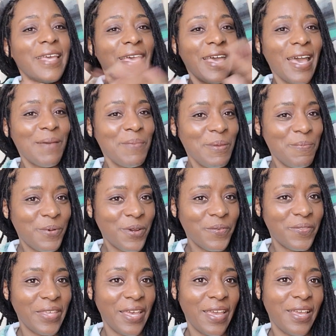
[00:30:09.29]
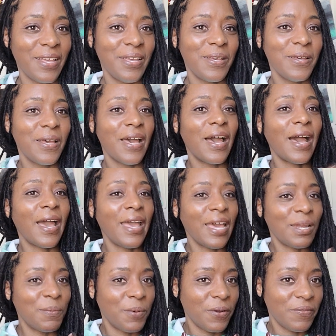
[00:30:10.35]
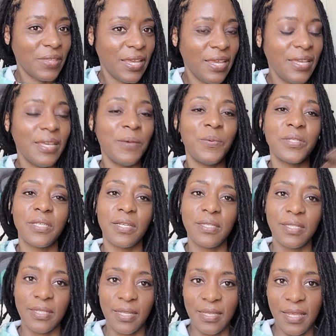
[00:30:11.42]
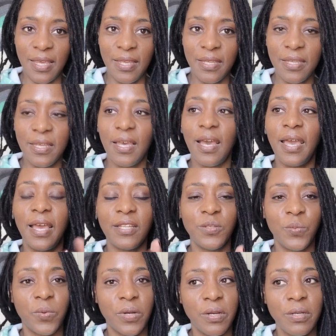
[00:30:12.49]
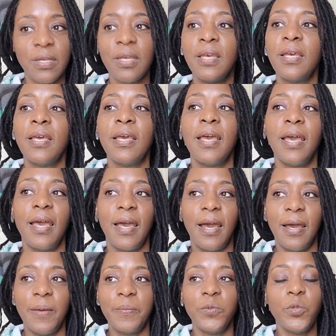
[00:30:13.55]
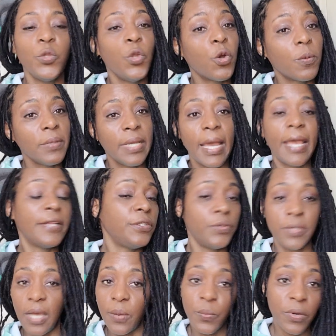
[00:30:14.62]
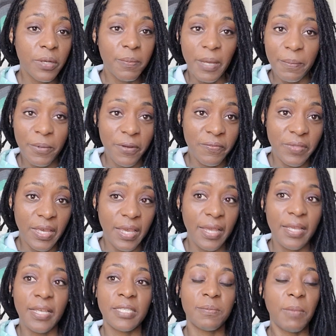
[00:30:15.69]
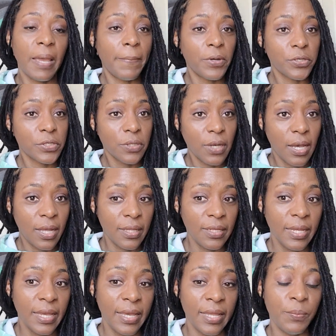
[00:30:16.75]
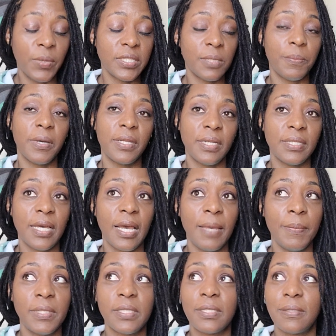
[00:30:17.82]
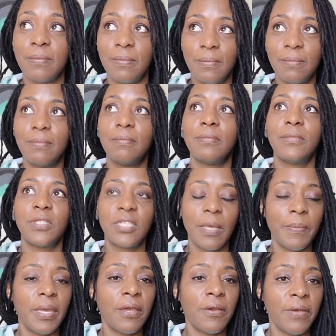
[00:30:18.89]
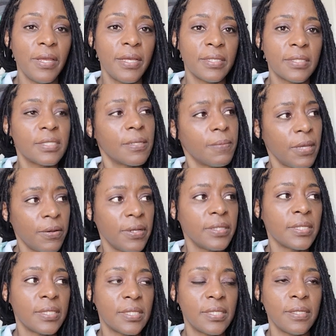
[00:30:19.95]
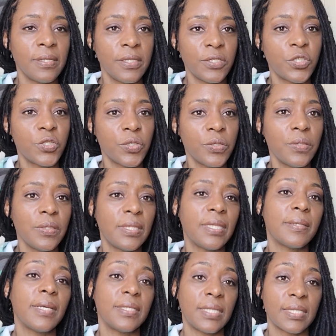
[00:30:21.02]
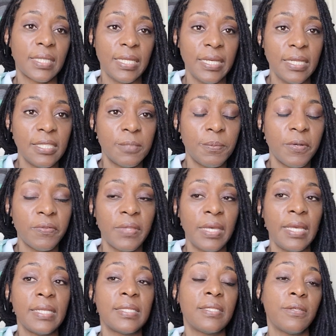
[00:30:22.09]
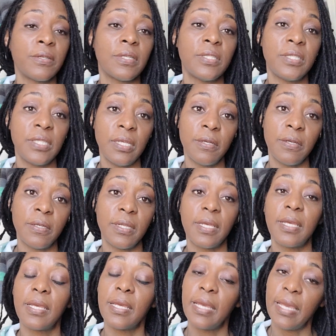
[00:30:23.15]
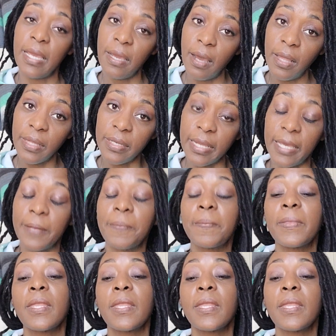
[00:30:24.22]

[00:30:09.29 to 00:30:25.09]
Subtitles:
happy birthday. I had a birthday. It was on Sunday. I had to work. Normally I do not work my birthday. It's my personal holiday. And once upon a time in some areas it still is true because it's Lincoln's birthday. It's still considered a holiday.